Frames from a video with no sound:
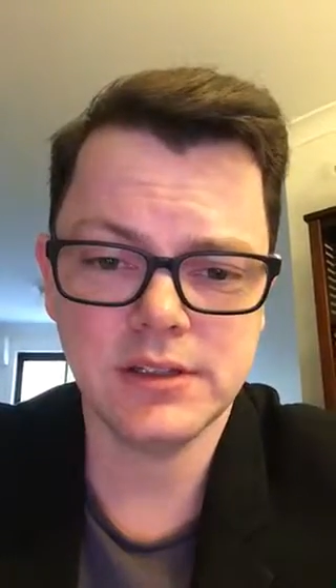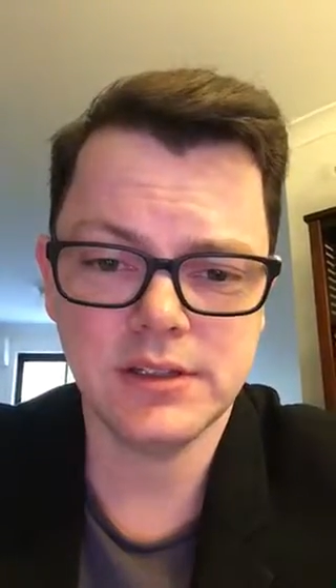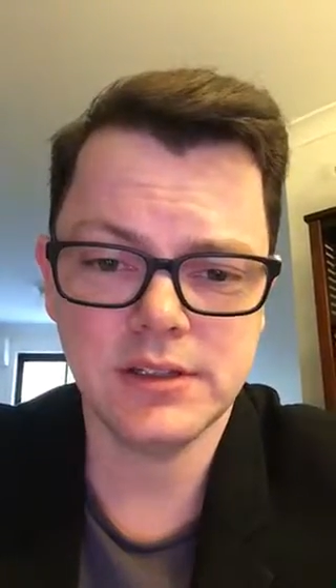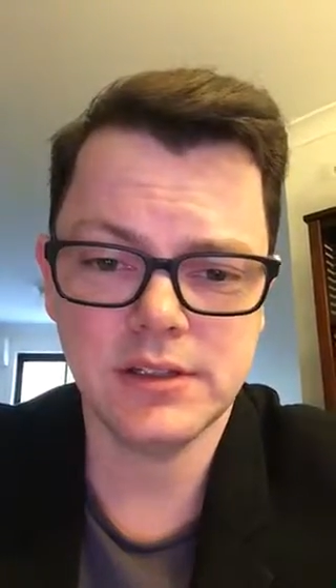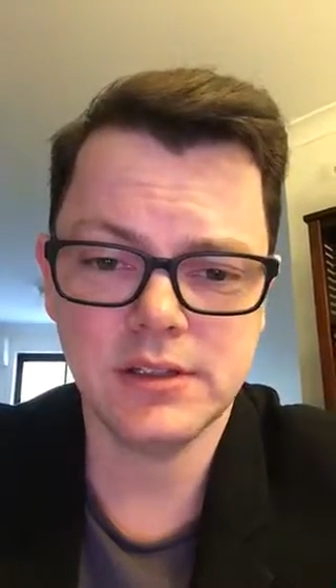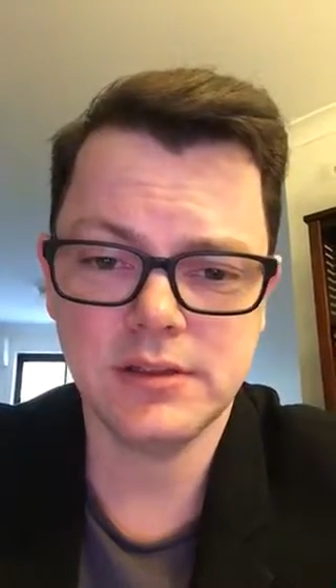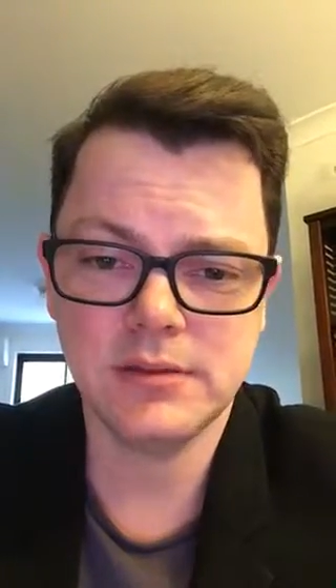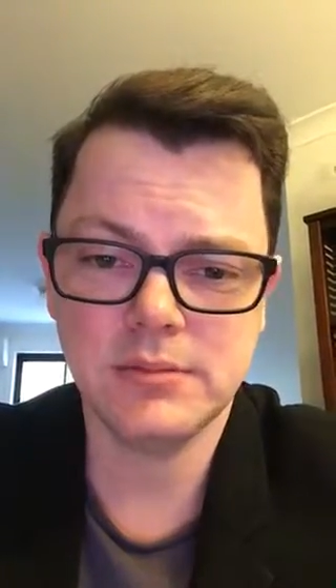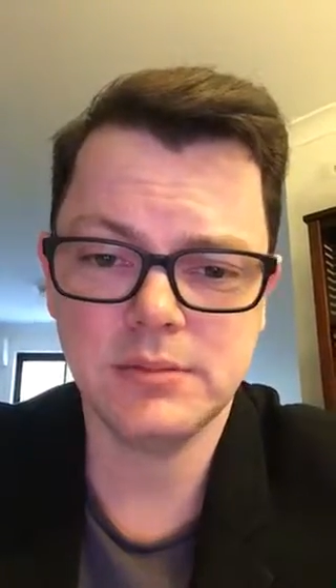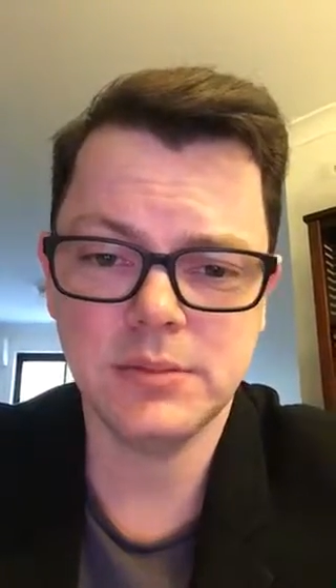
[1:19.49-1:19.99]

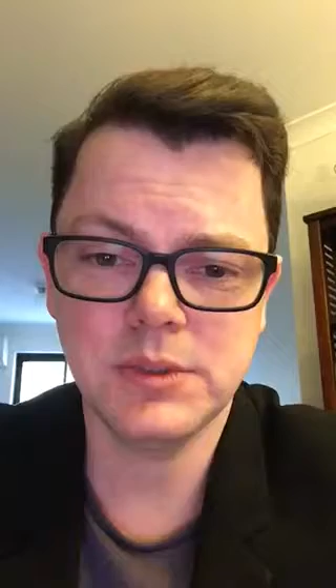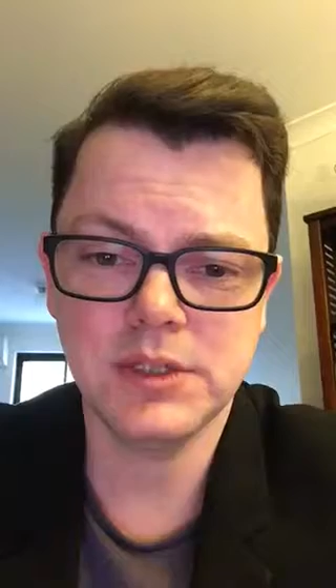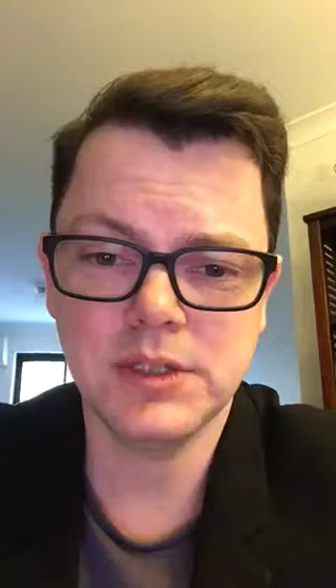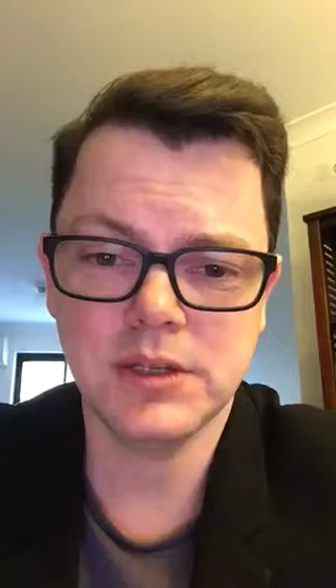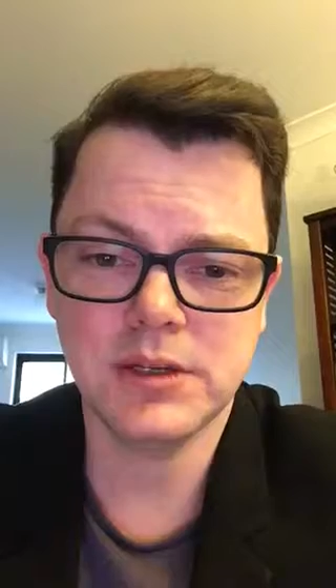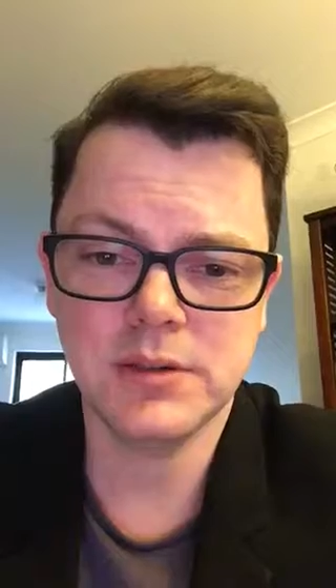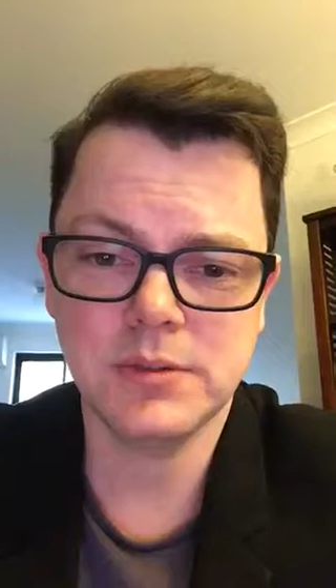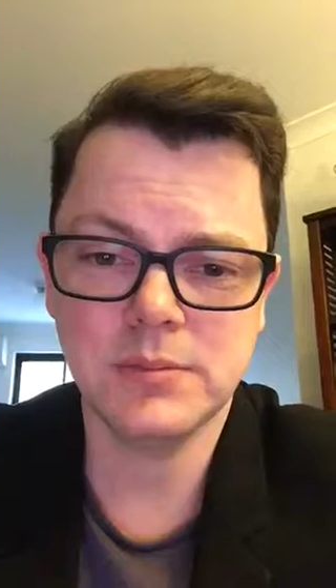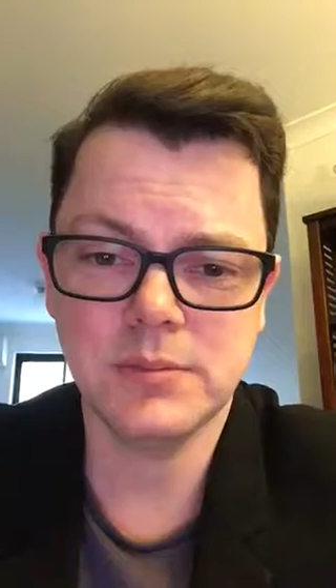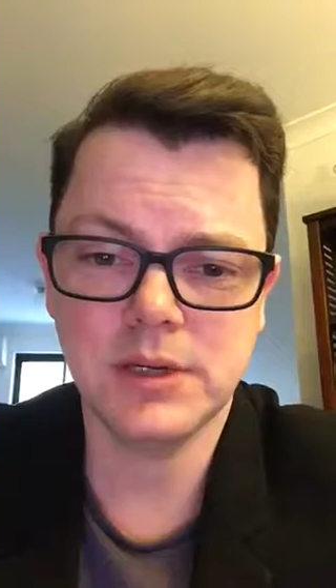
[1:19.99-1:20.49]
and
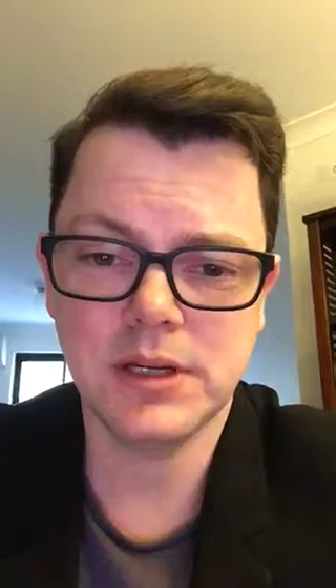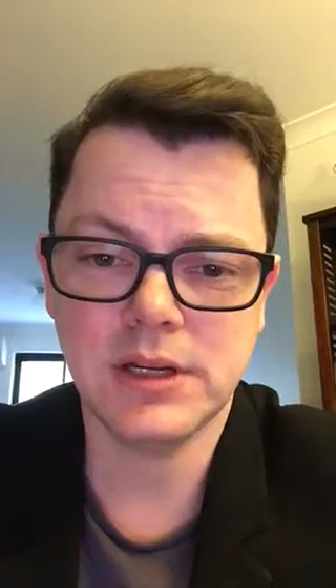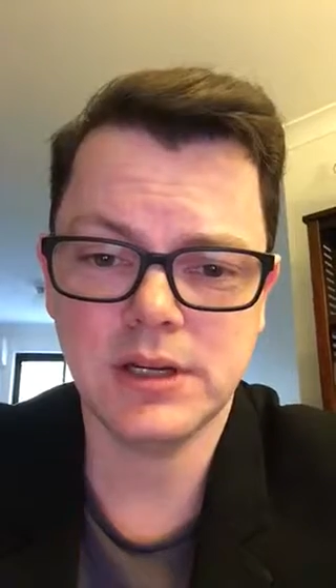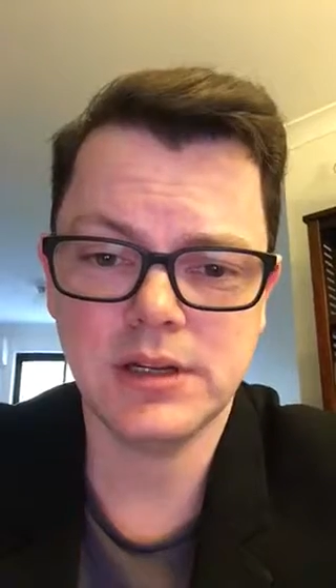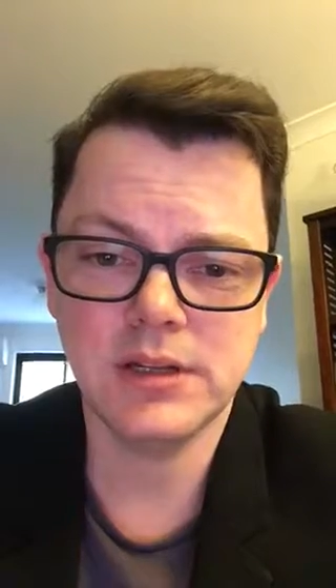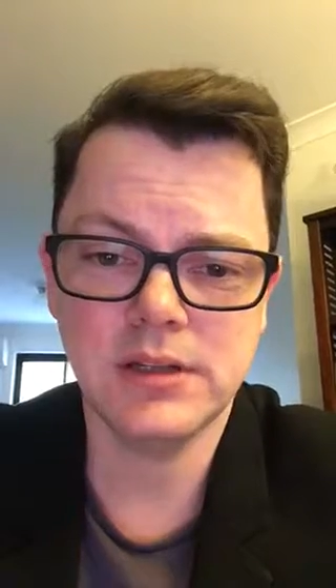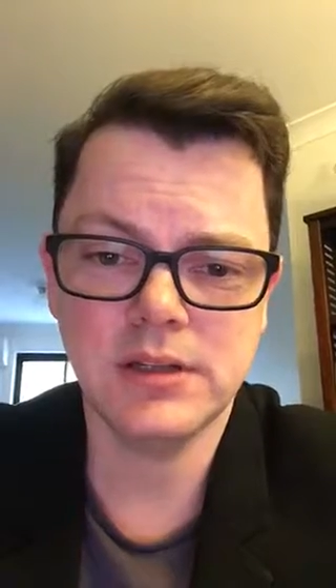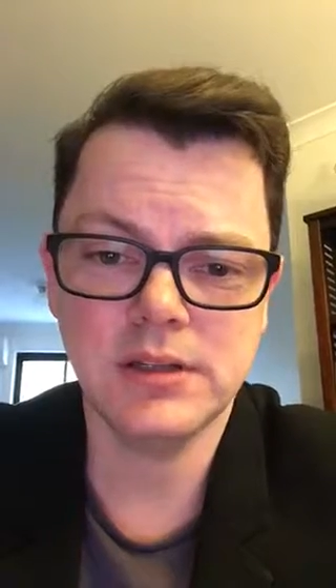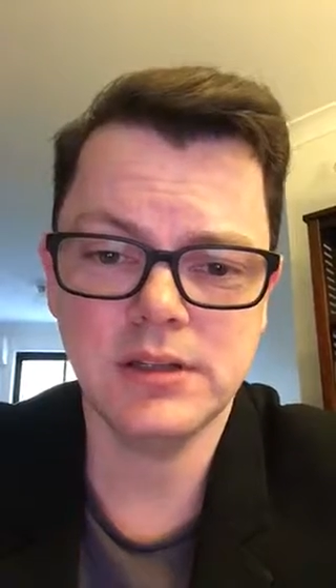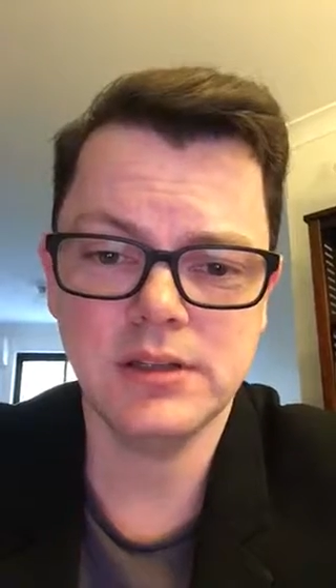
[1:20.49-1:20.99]
become
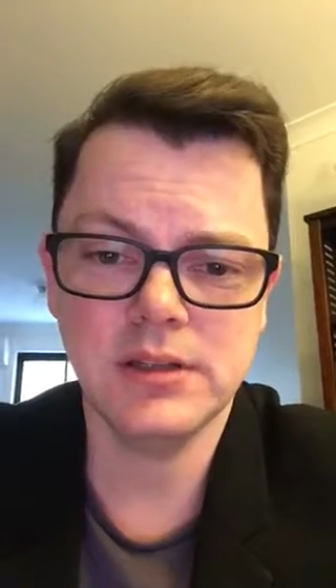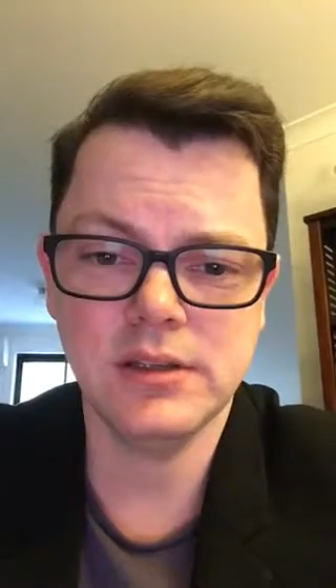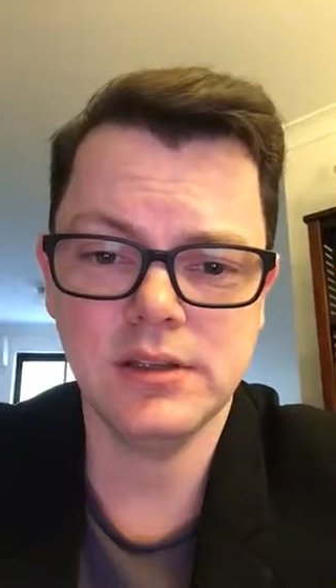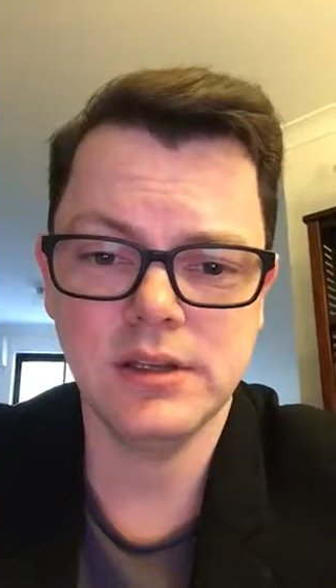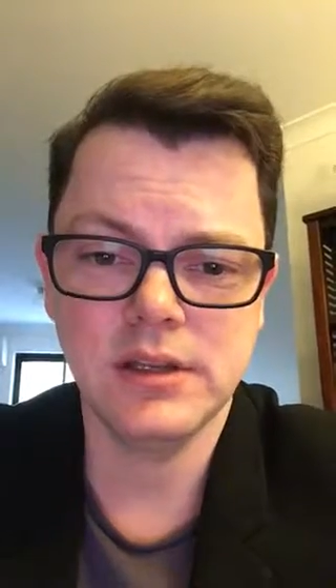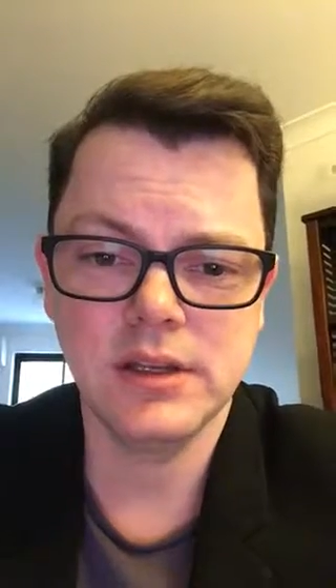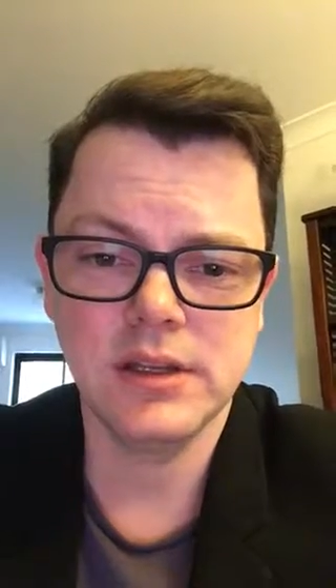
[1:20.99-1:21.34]
a